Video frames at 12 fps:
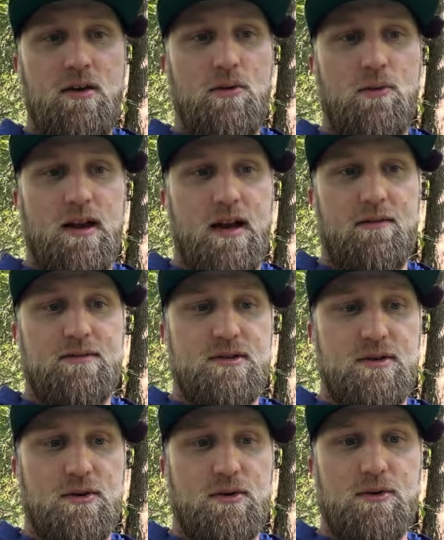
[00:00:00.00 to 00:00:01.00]
we have
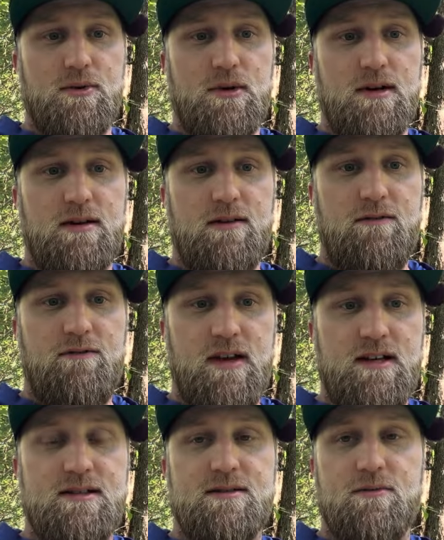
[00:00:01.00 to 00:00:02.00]
to
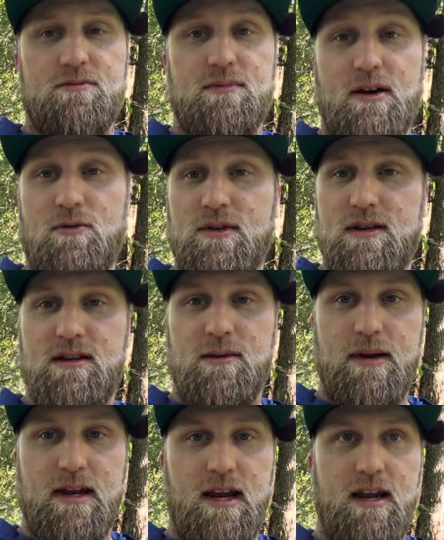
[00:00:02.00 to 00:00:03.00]
fix we're in the
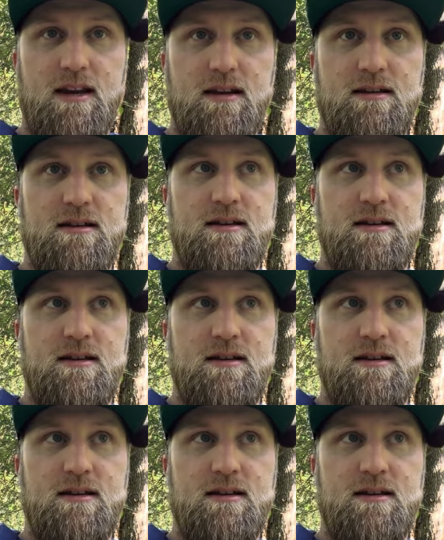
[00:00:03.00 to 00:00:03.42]
beginning,